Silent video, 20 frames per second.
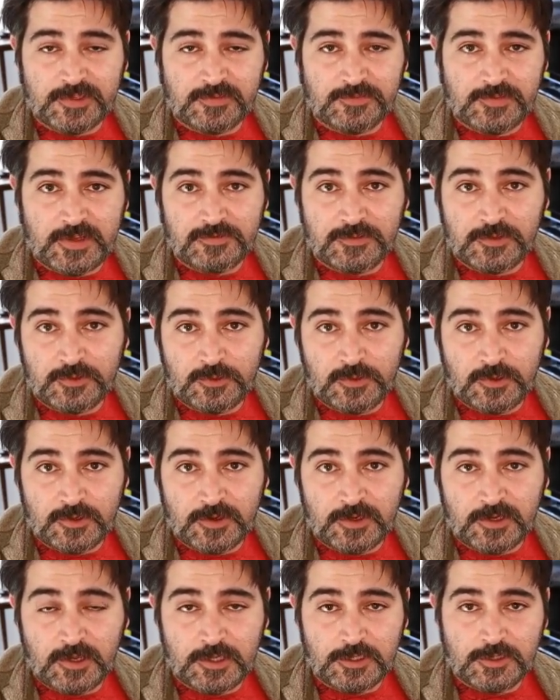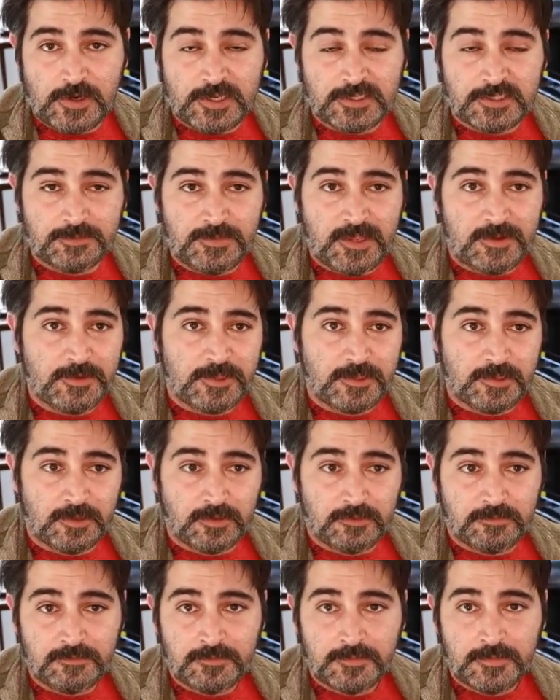if they have 2 Dark Contracts, and maybe
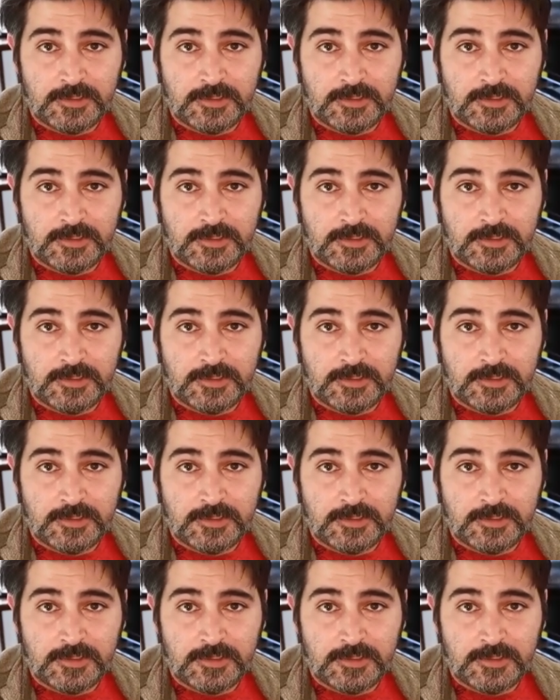they'll